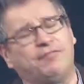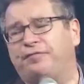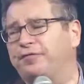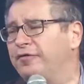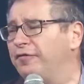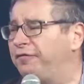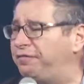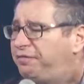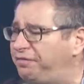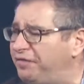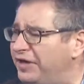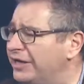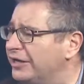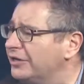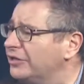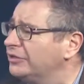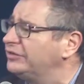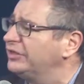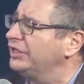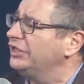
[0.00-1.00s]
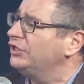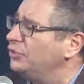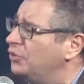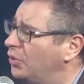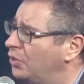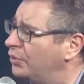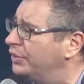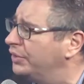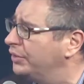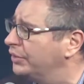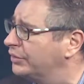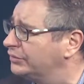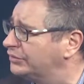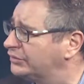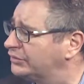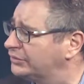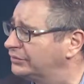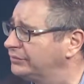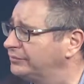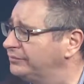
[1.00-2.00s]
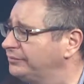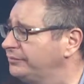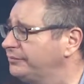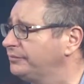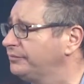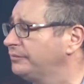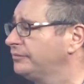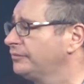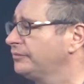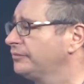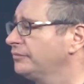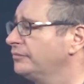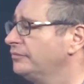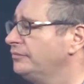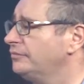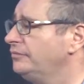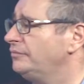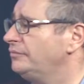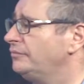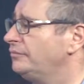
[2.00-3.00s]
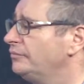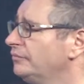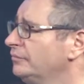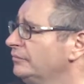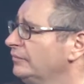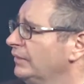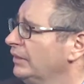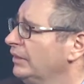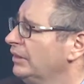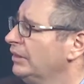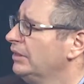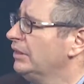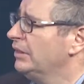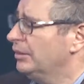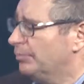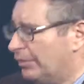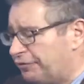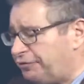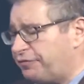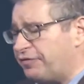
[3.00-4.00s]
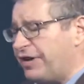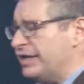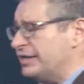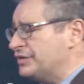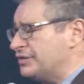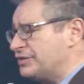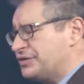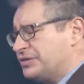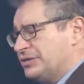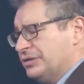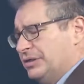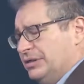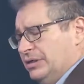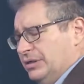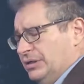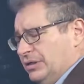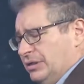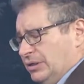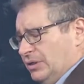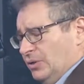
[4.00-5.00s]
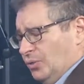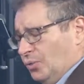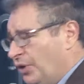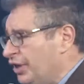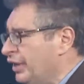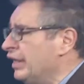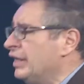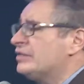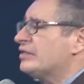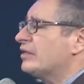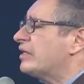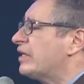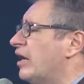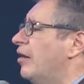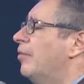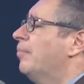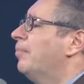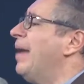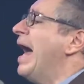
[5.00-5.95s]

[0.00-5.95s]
fulfilled in your ears. My friends, we need to come